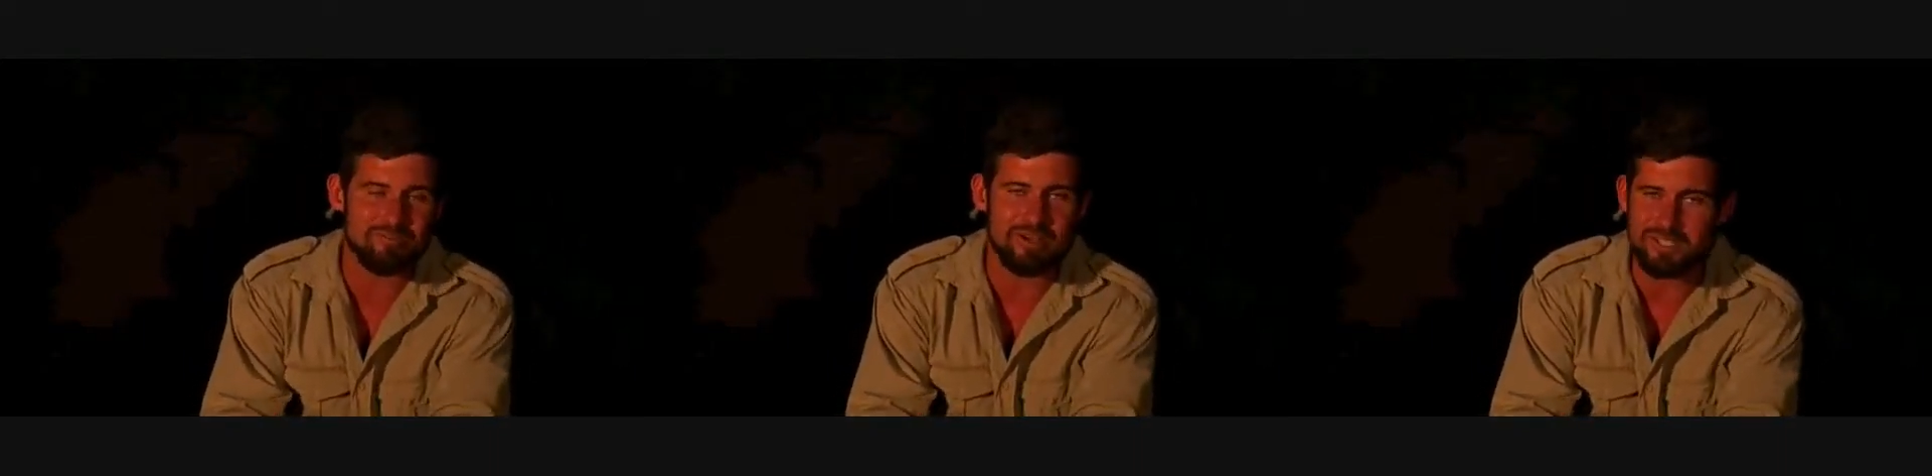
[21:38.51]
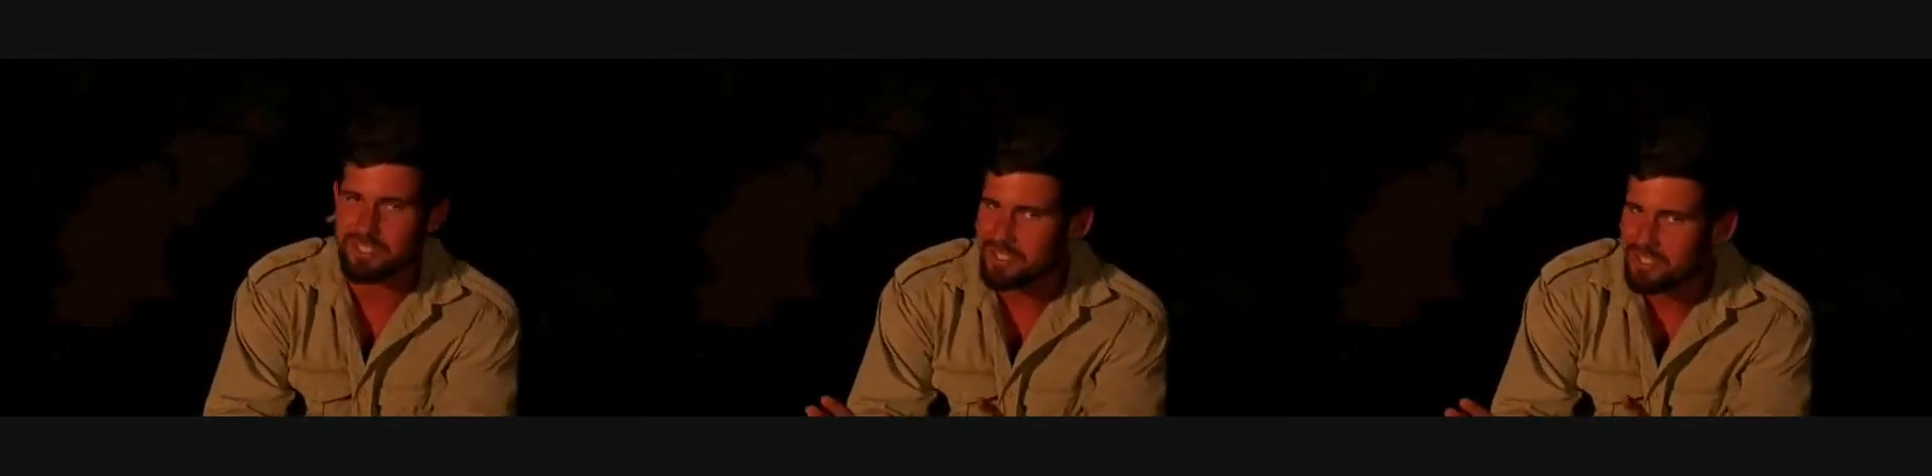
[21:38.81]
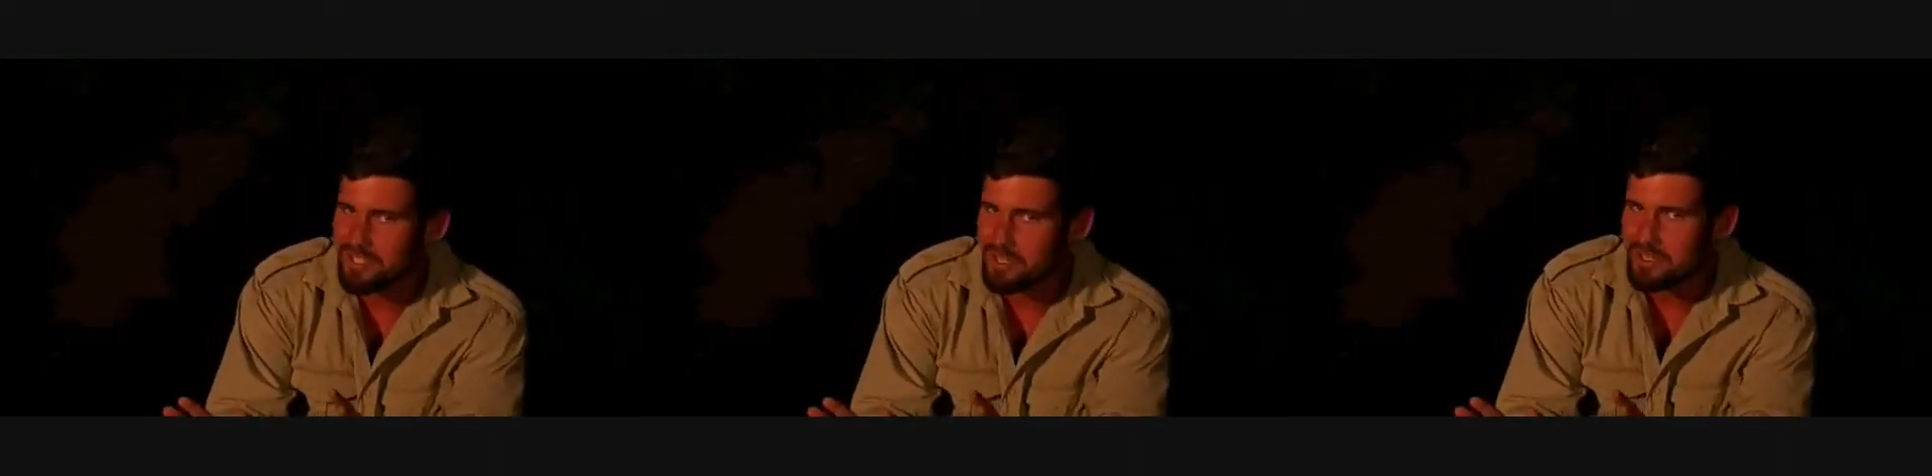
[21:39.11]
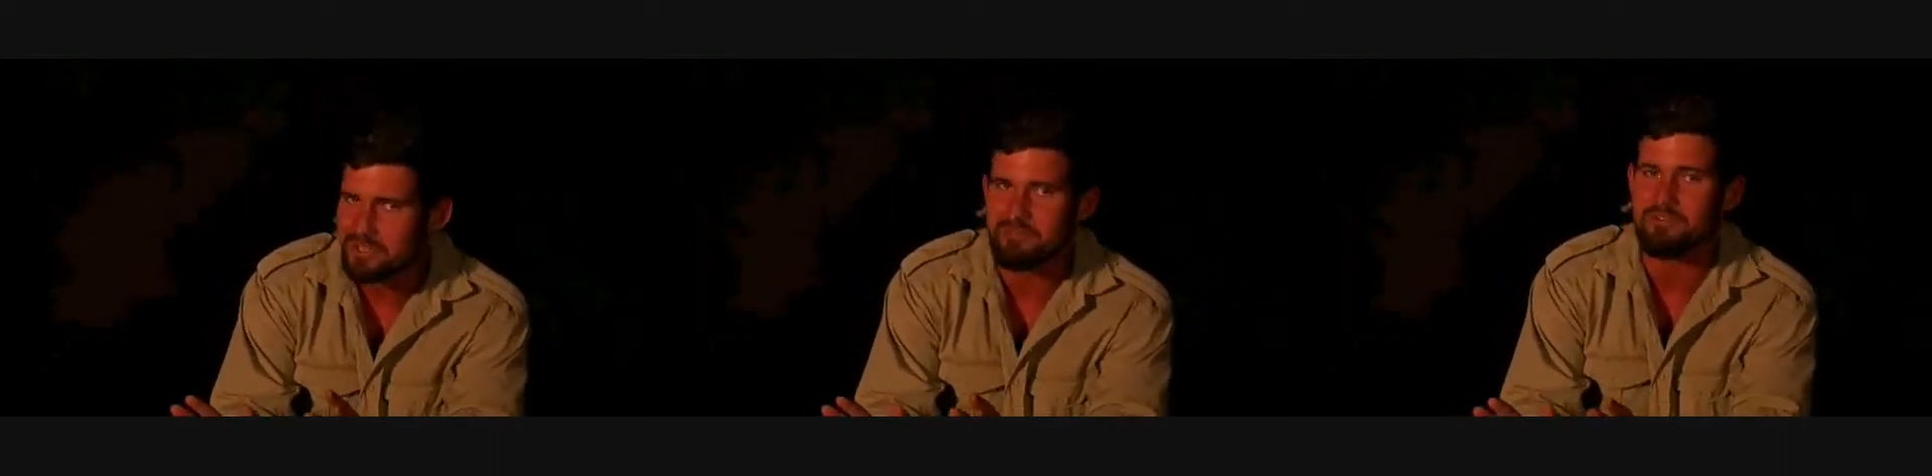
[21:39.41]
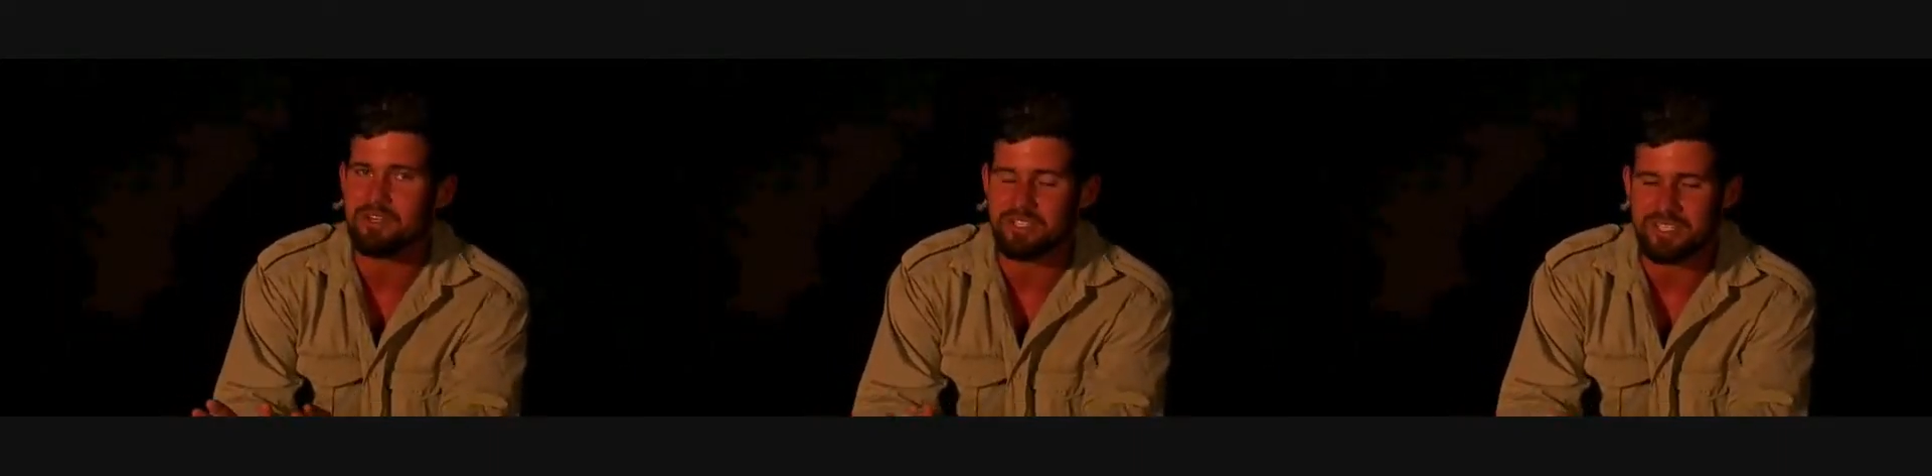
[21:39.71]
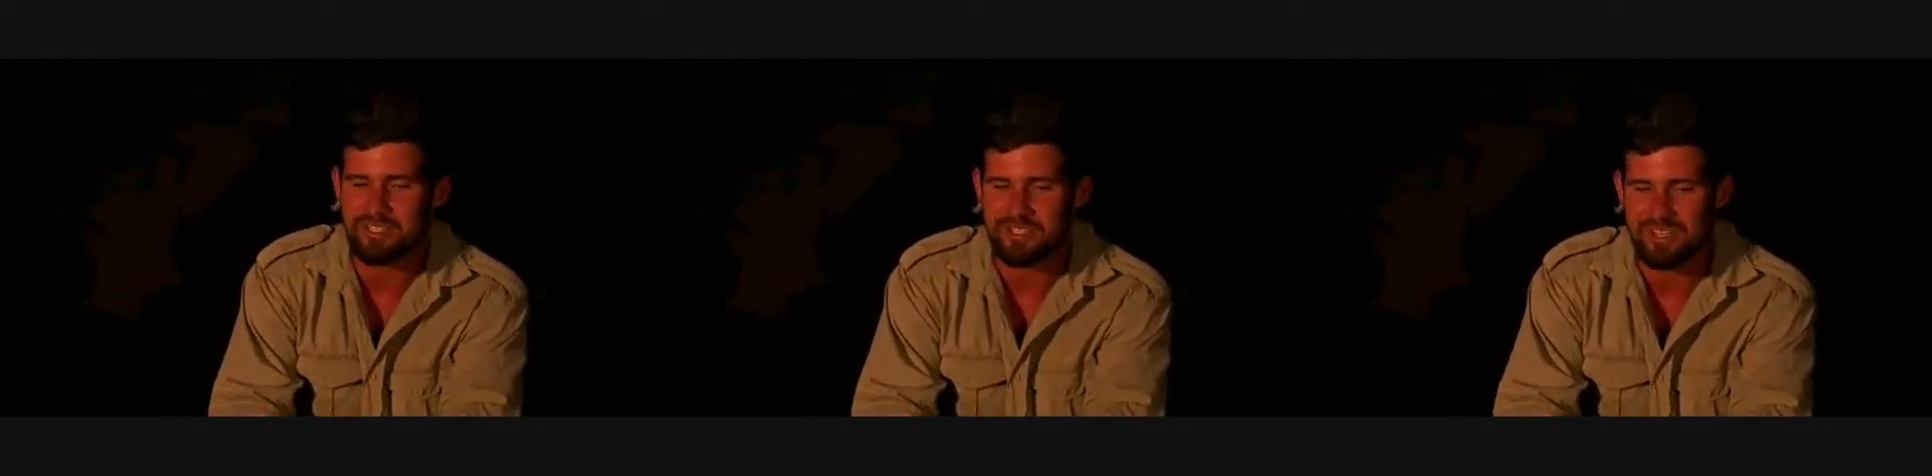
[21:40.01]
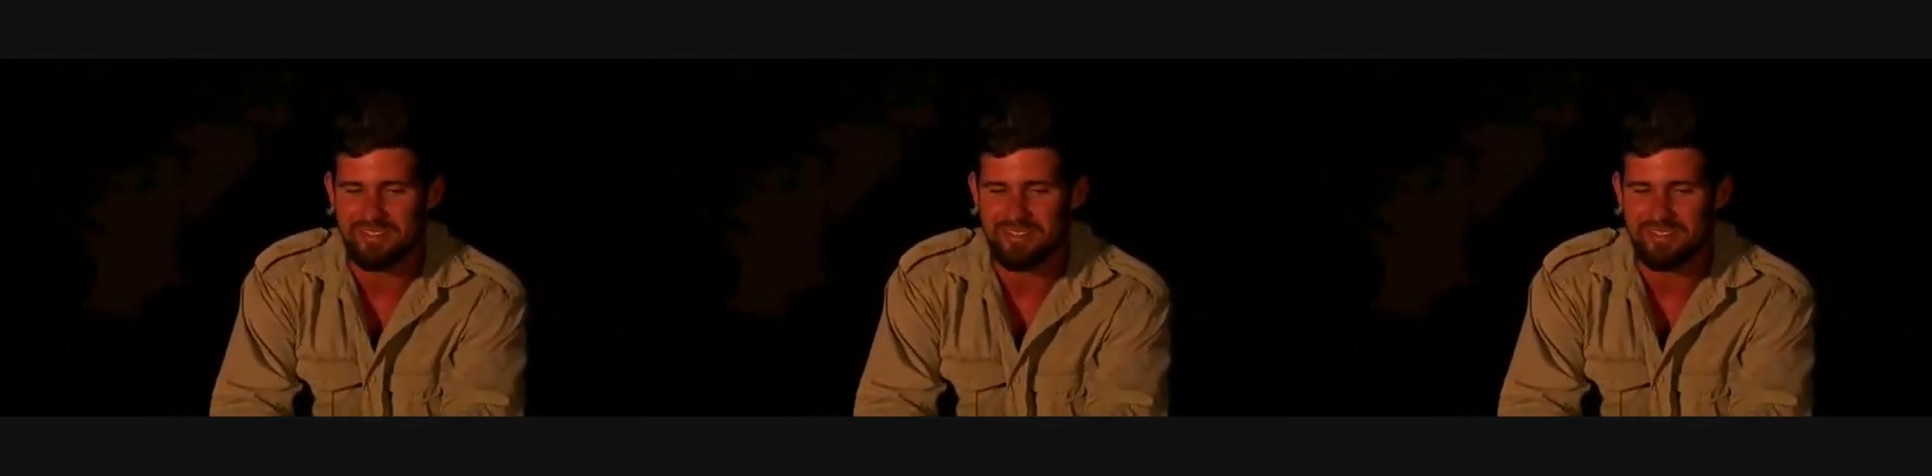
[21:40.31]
but Marc's got a certain affinity to